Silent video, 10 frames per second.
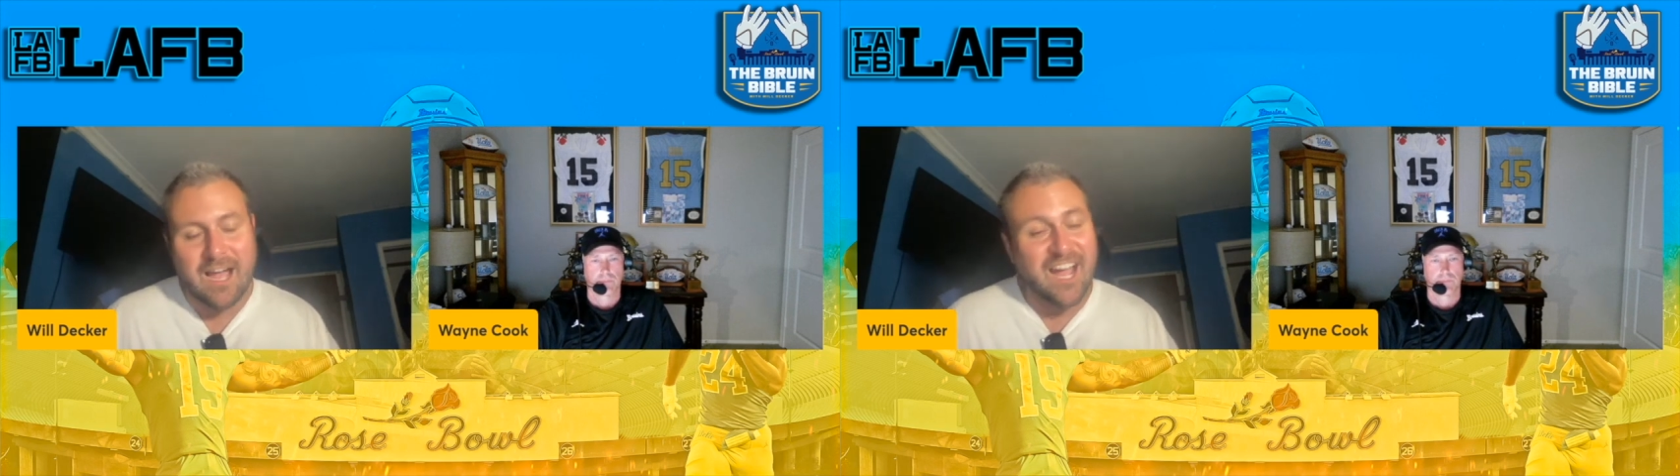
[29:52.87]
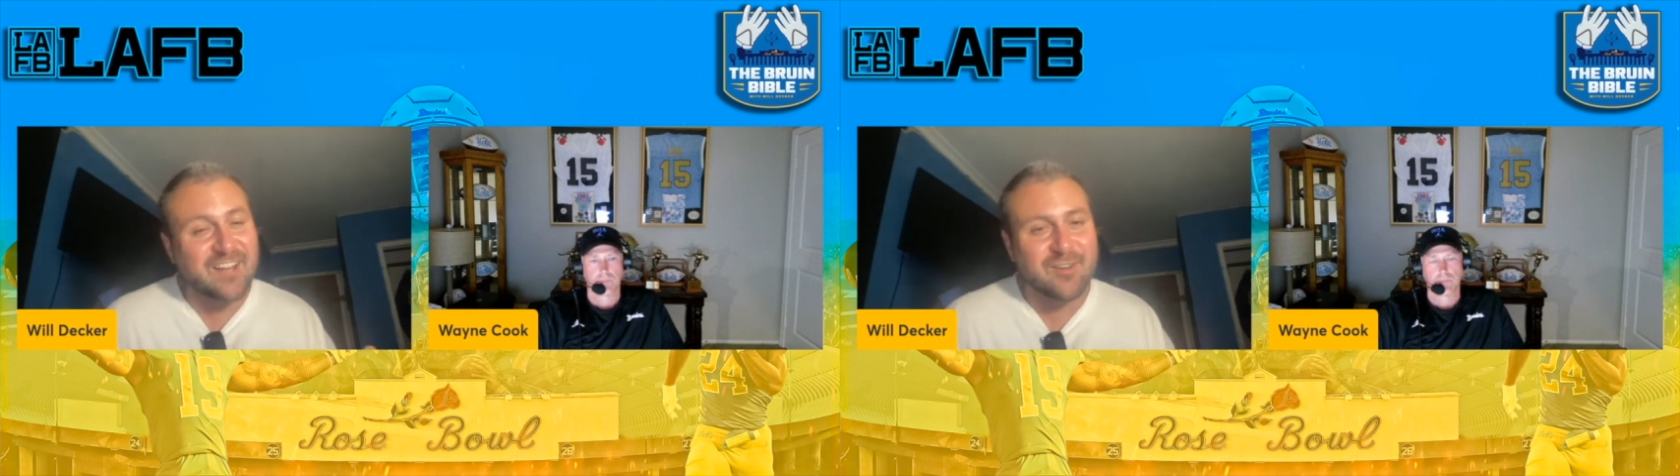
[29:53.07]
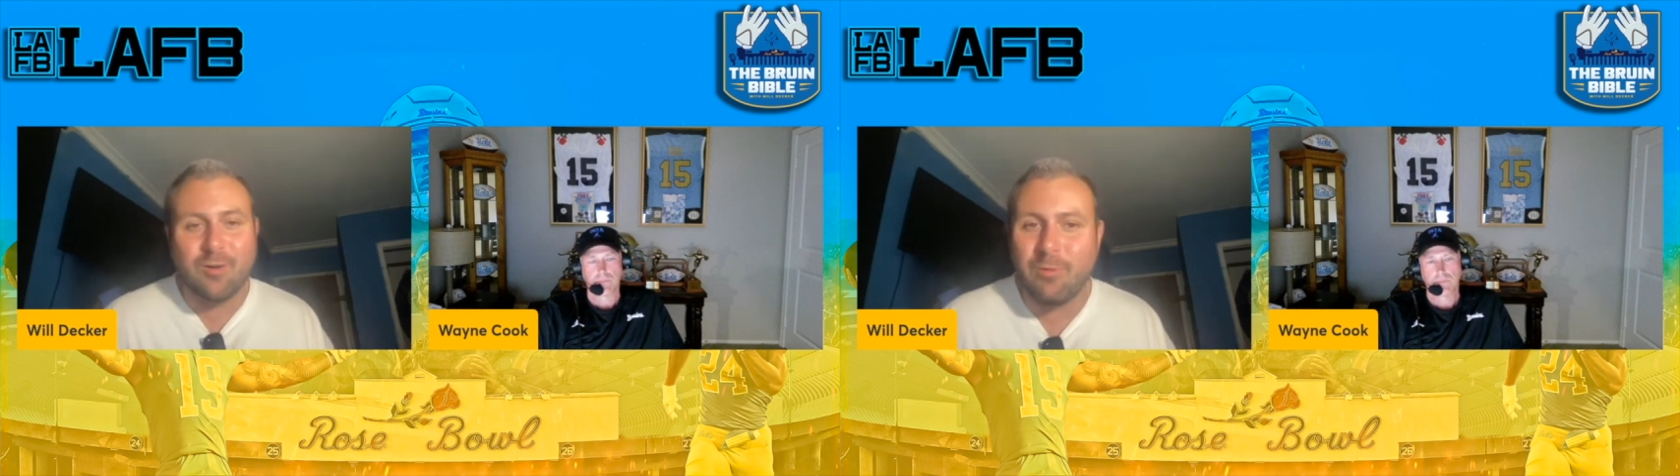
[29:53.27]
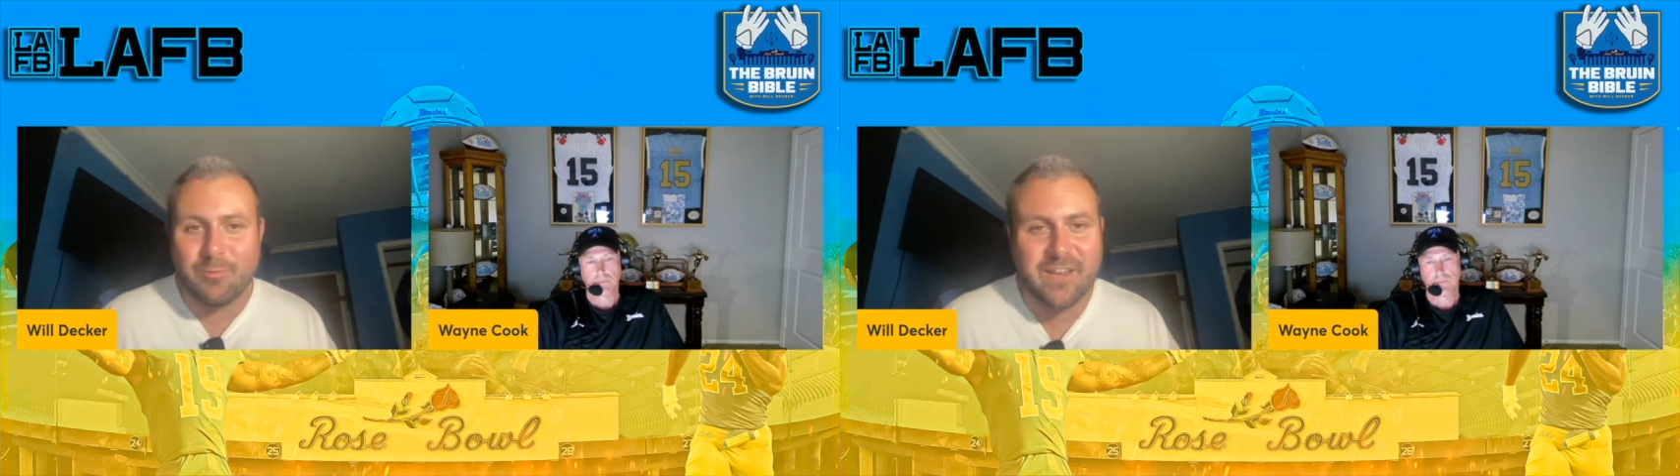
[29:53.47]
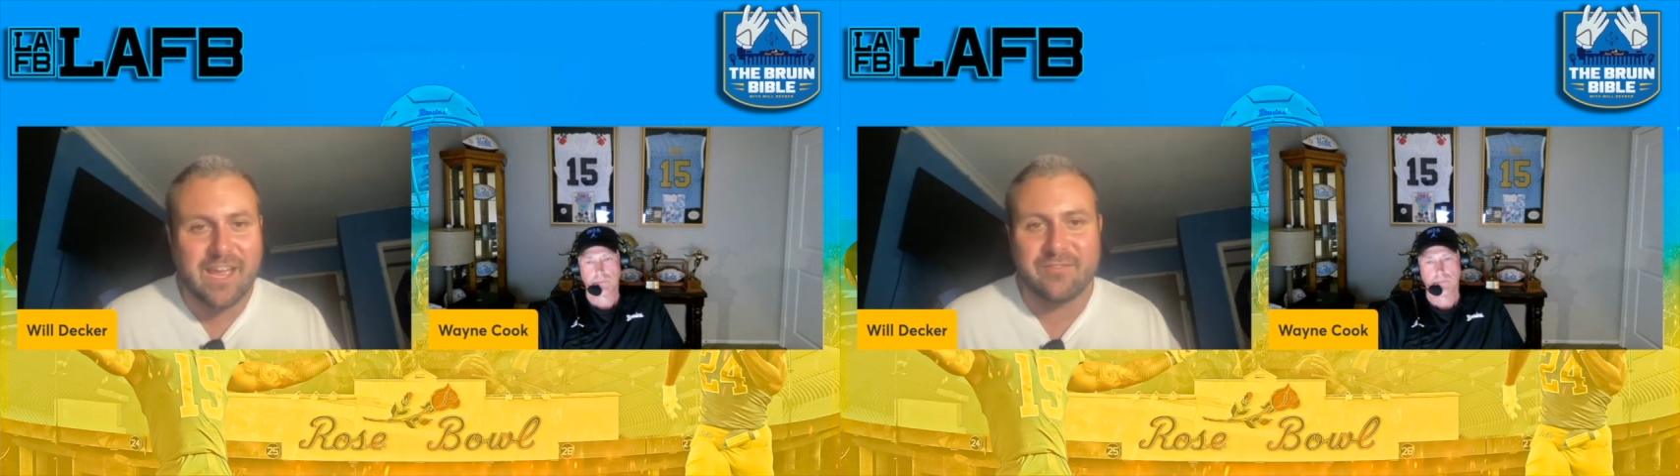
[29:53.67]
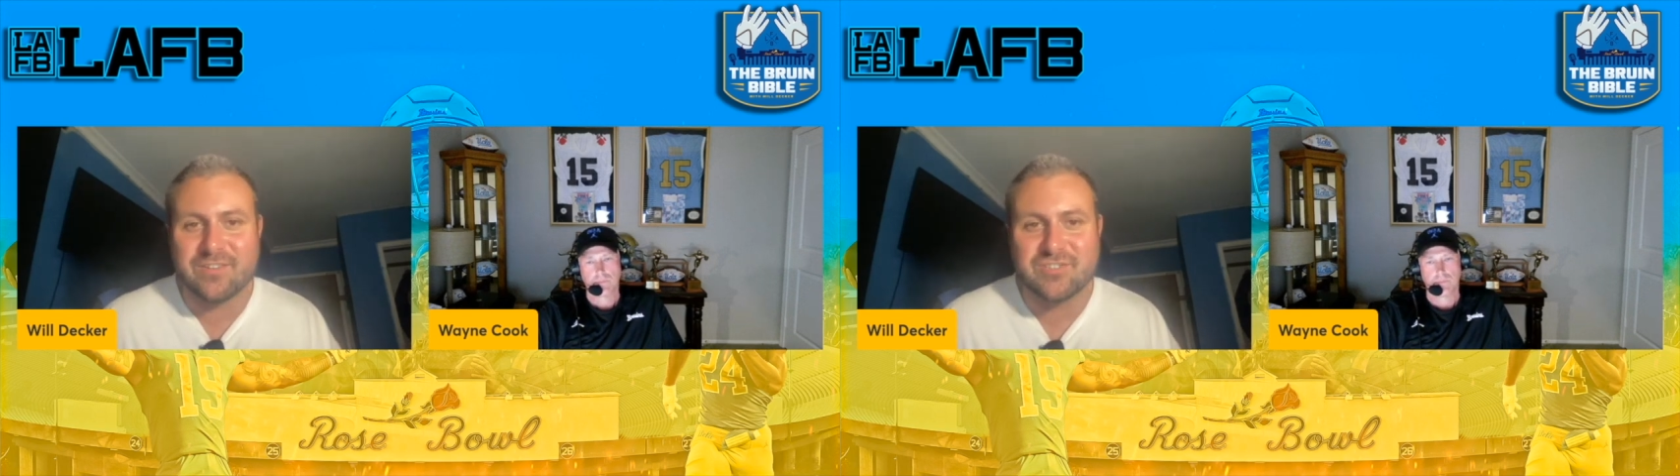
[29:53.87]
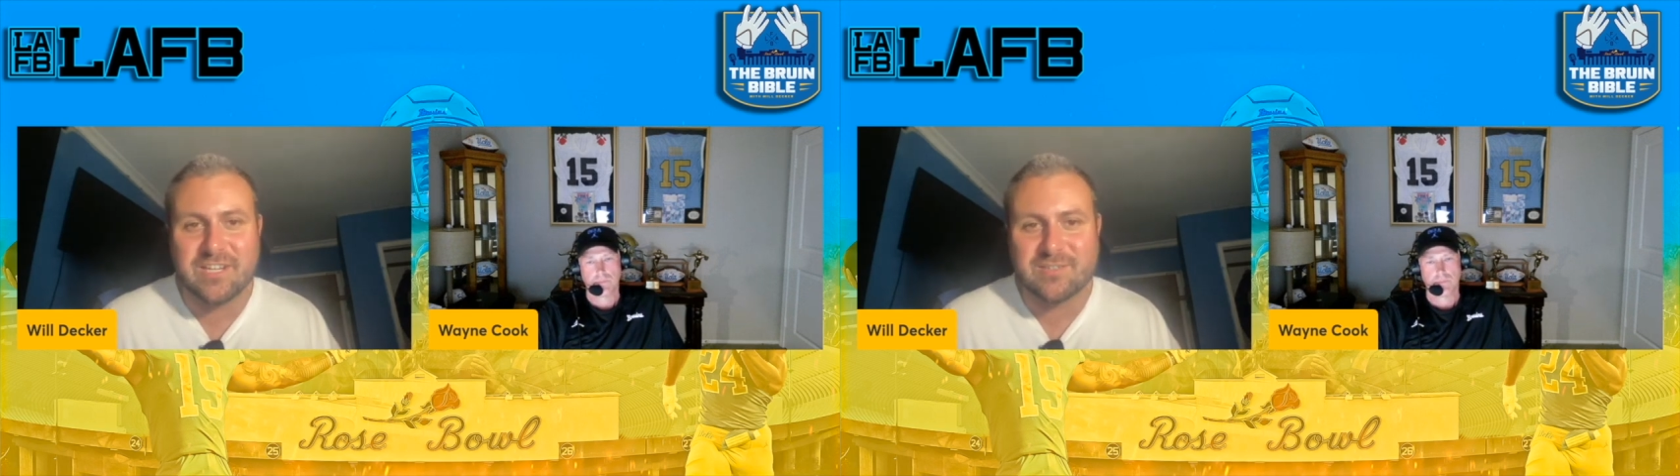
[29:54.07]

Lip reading: I know what we have in a Jay